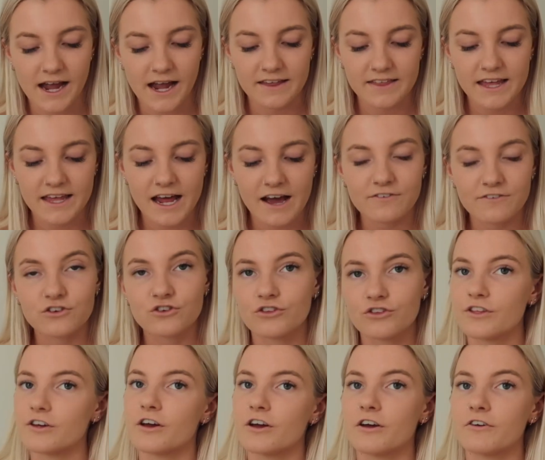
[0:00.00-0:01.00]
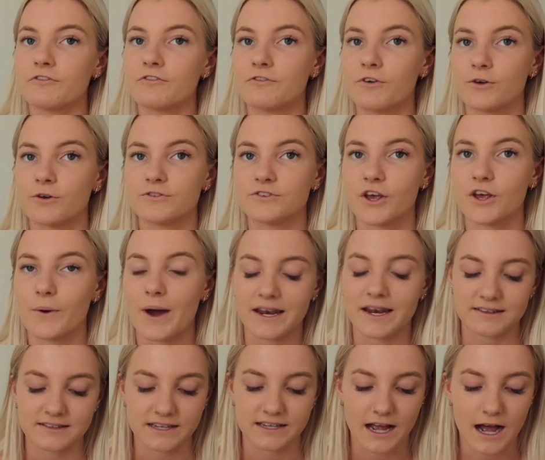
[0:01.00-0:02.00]
I then have another photo
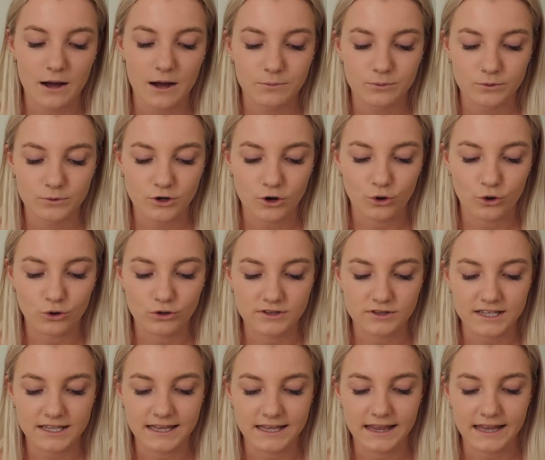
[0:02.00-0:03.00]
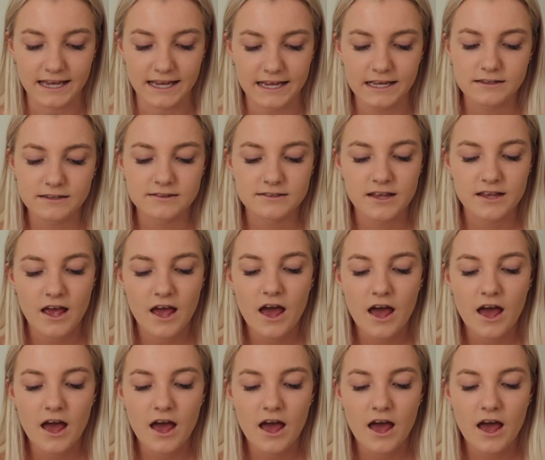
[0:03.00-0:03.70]
editing app called Lit.